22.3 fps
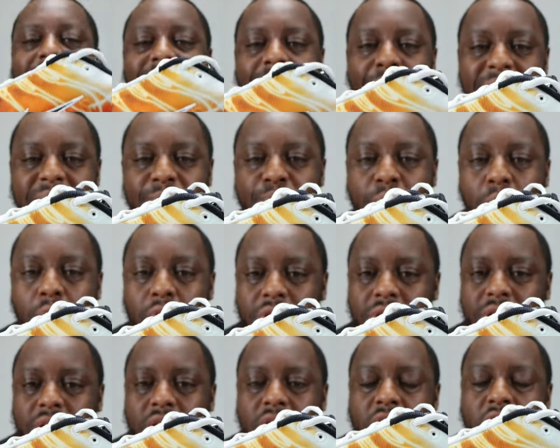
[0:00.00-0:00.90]
at the mid
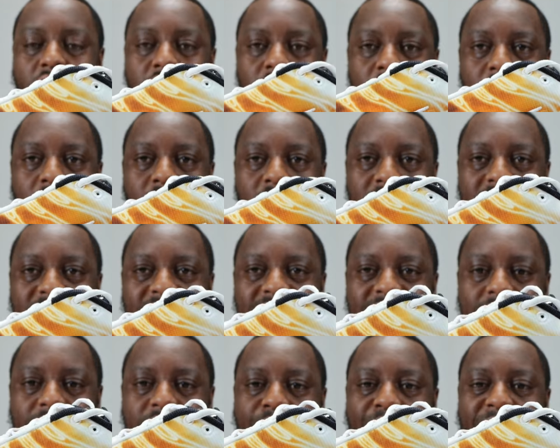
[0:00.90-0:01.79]
portion of the shoe, you'll see
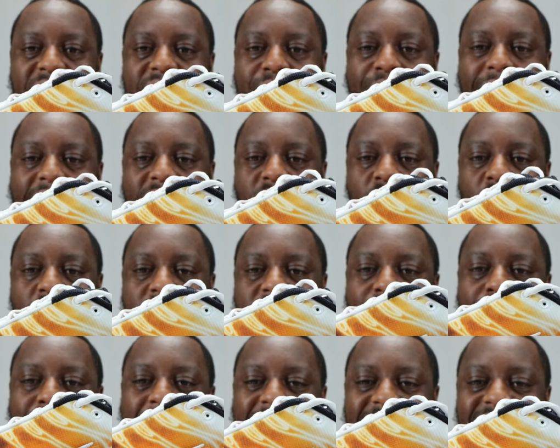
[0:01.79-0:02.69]
that the mid panel
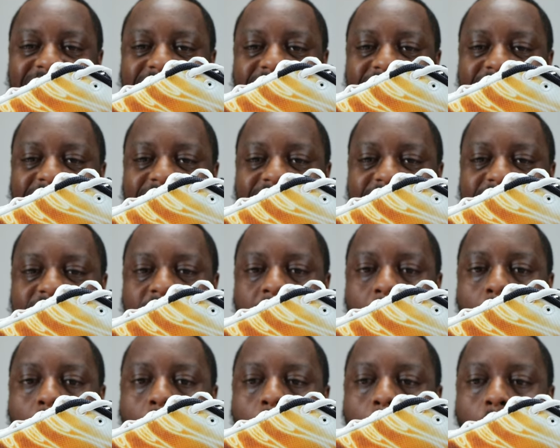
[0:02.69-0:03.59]
is basically
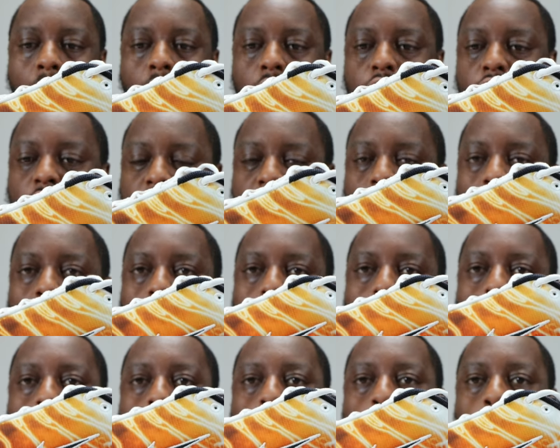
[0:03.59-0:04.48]
just a
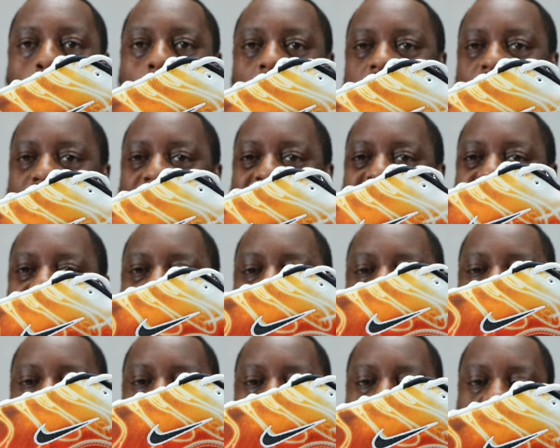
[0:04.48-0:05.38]
one
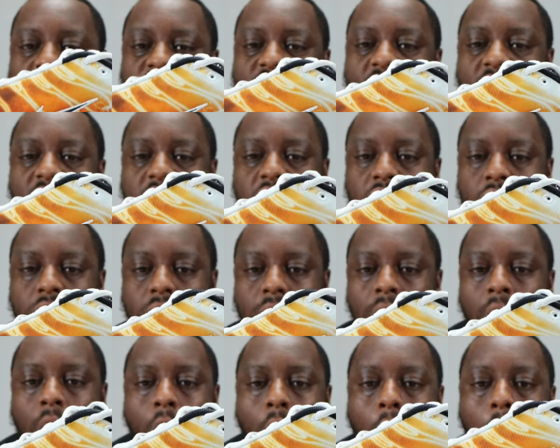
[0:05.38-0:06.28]
piece construction
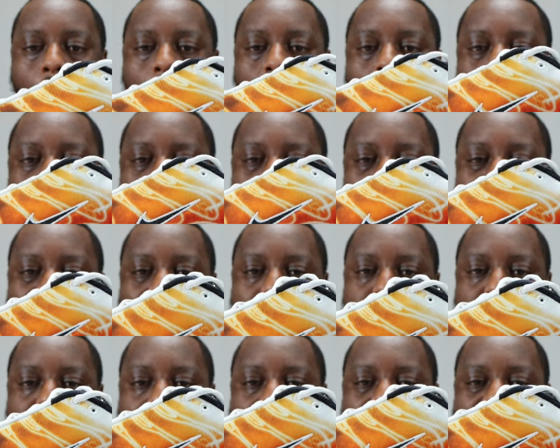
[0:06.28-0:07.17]
of
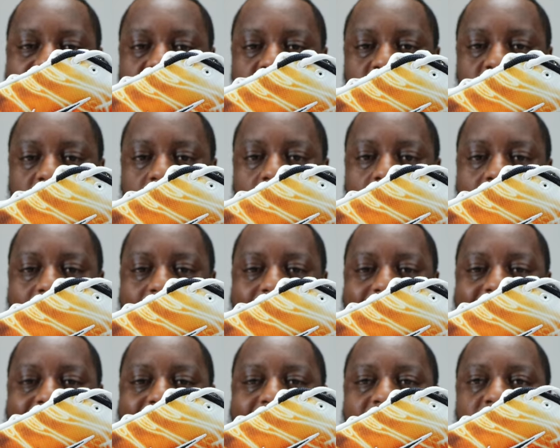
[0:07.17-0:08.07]
that mesh.
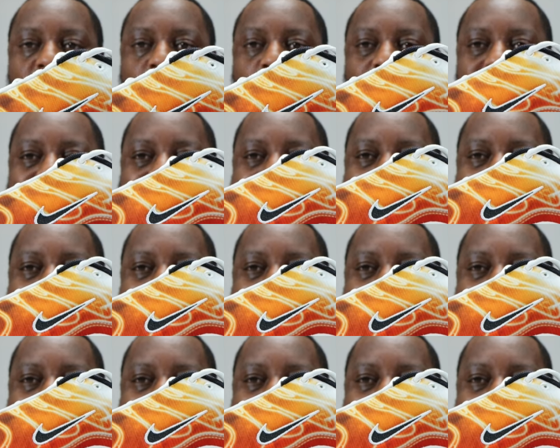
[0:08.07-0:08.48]
And we